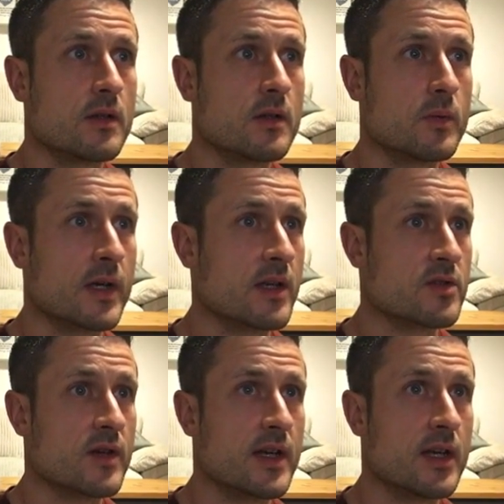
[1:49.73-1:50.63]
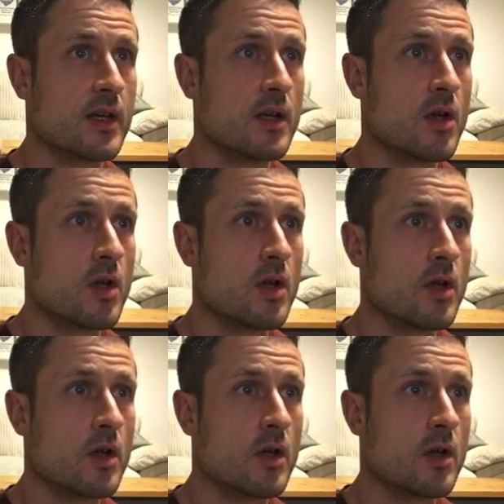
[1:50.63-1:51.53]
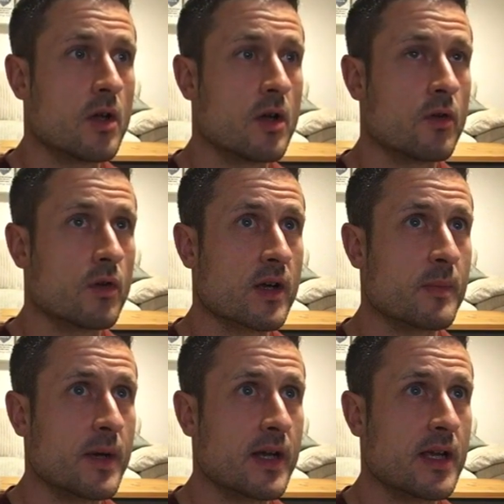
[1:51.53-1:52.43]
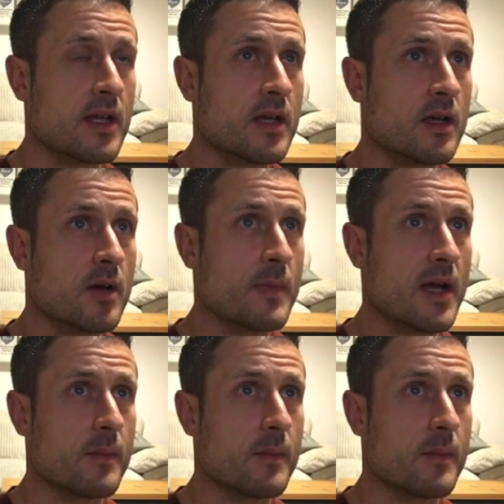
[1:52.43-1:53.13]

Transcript: We're going straight in. Rocket Bunny, hook me up.